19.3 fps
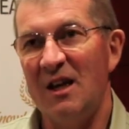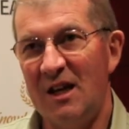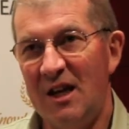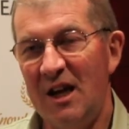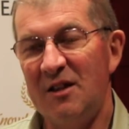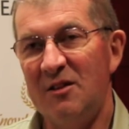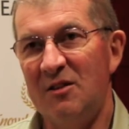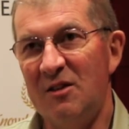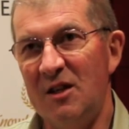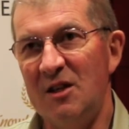
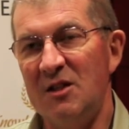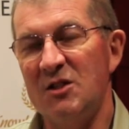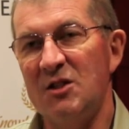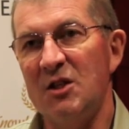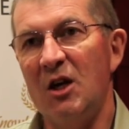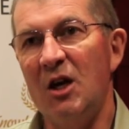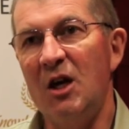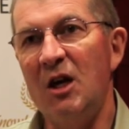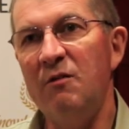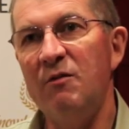Get this,
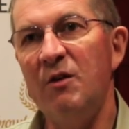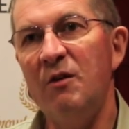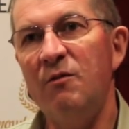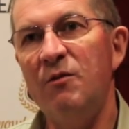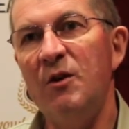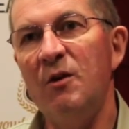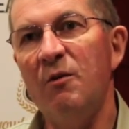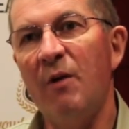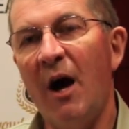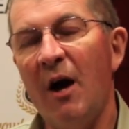even if
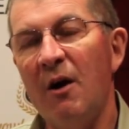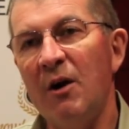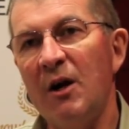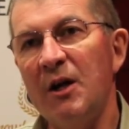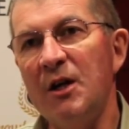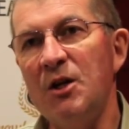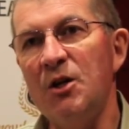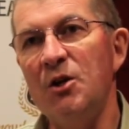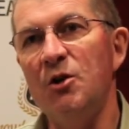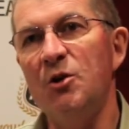you only
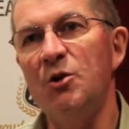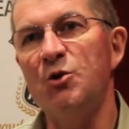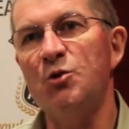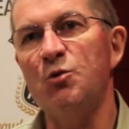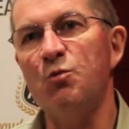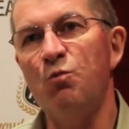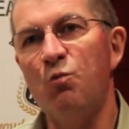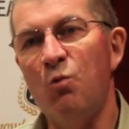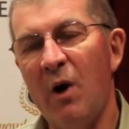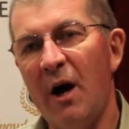use
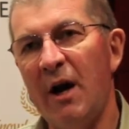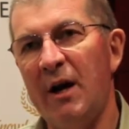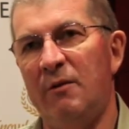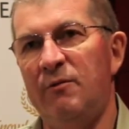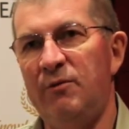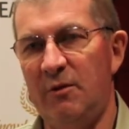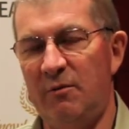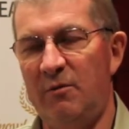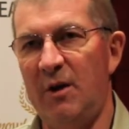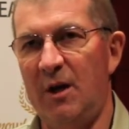one
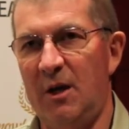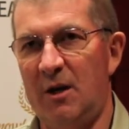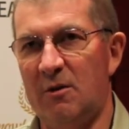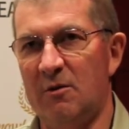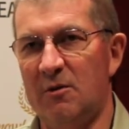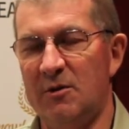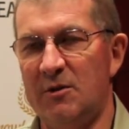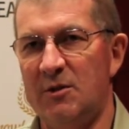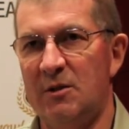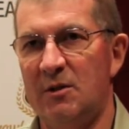of the
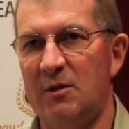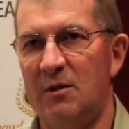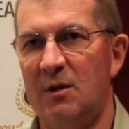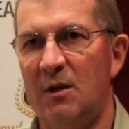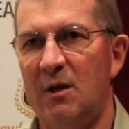vehicles,